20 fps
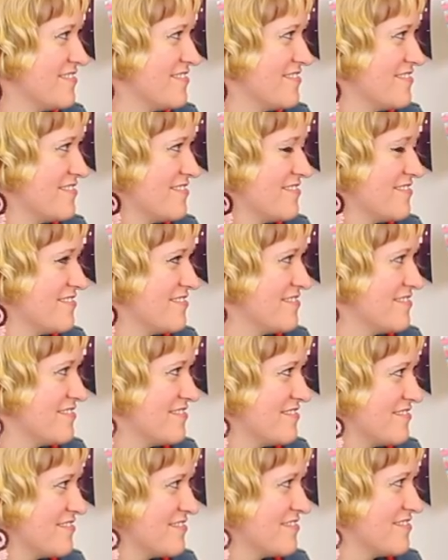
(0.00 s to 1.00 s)

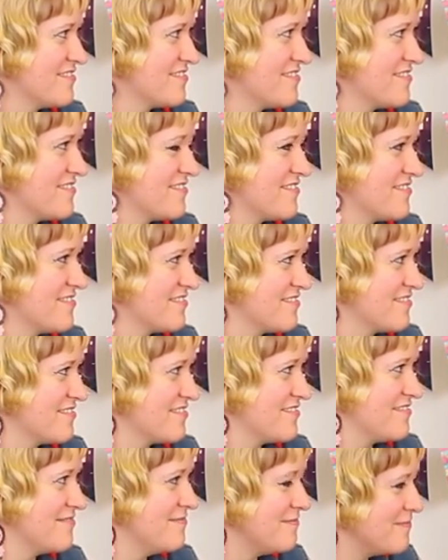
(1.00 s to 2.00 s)

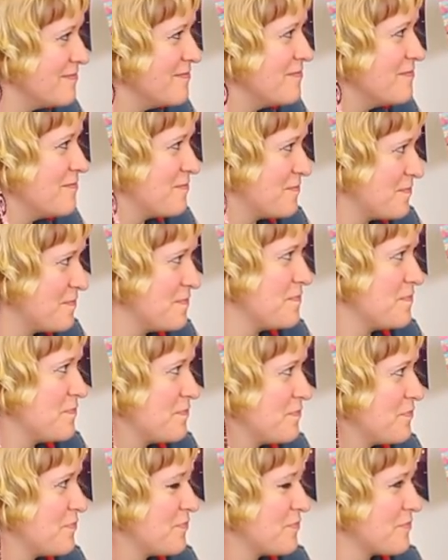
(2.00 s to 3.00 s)

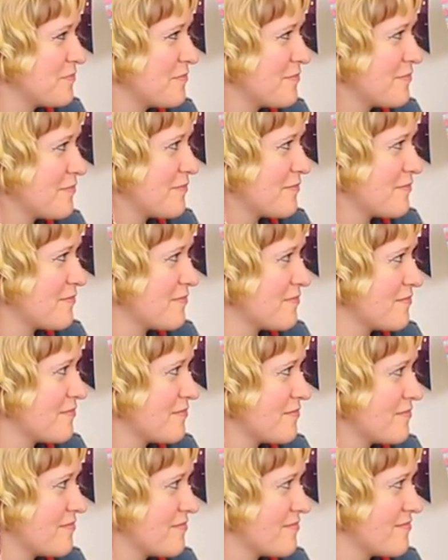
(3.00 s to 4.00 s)

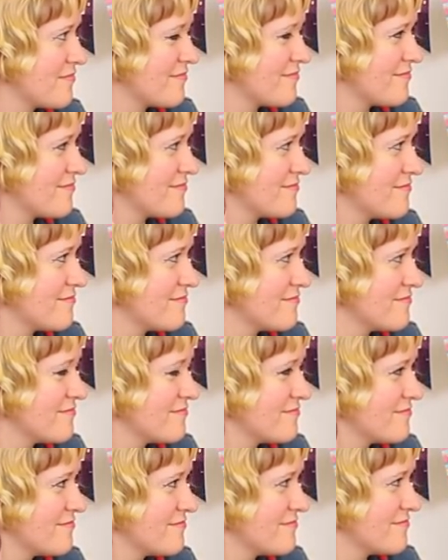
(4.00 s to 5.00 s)

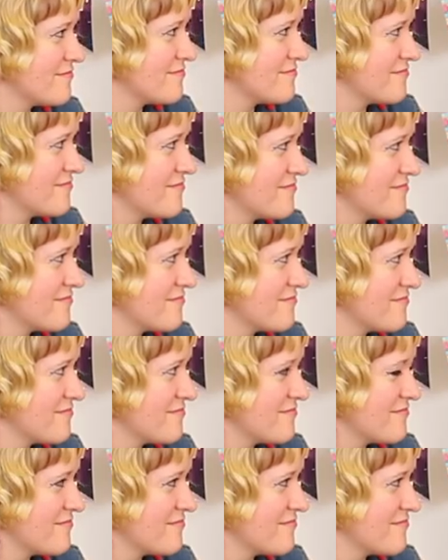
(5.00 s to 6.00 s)

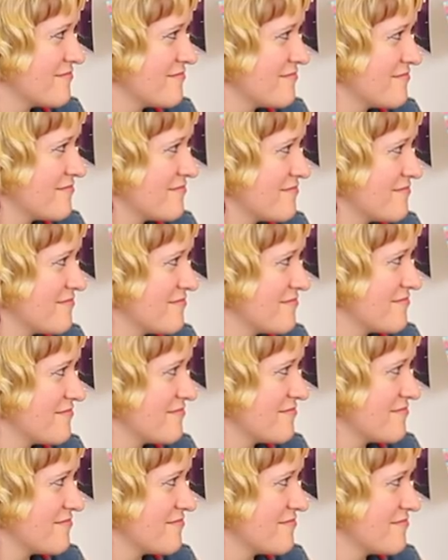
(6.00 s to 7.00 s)

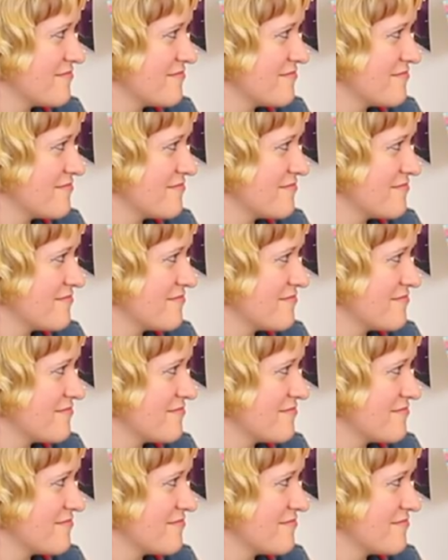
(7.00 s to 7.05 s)
(not speaking)